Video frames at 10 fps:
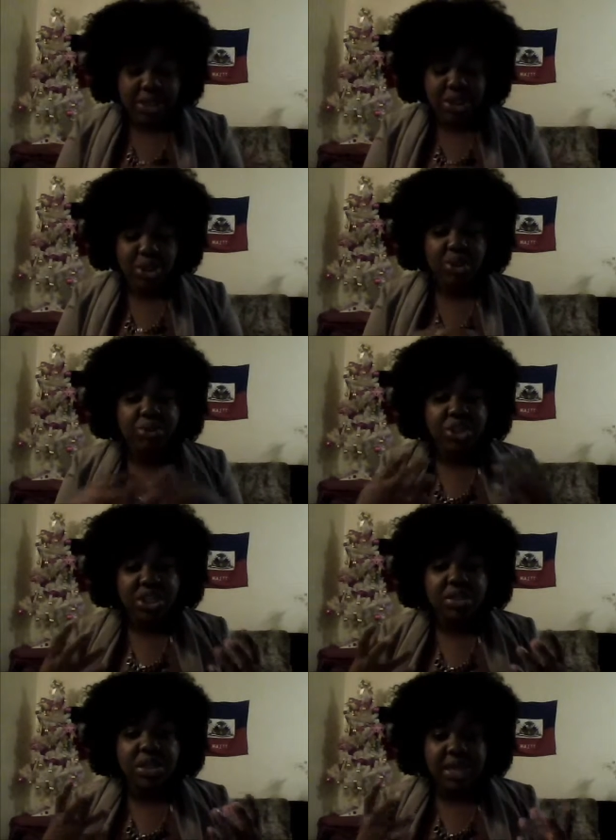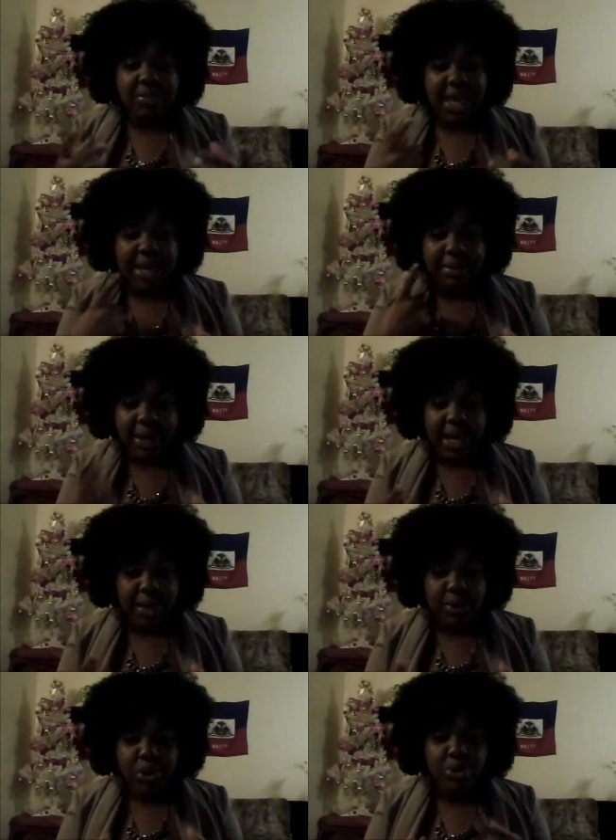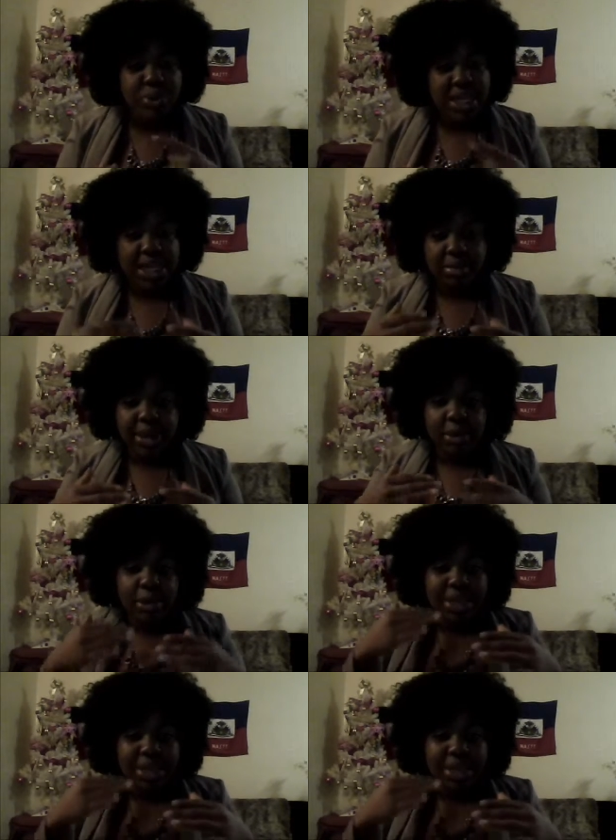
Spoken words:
So just keep that in mind when you're thinking about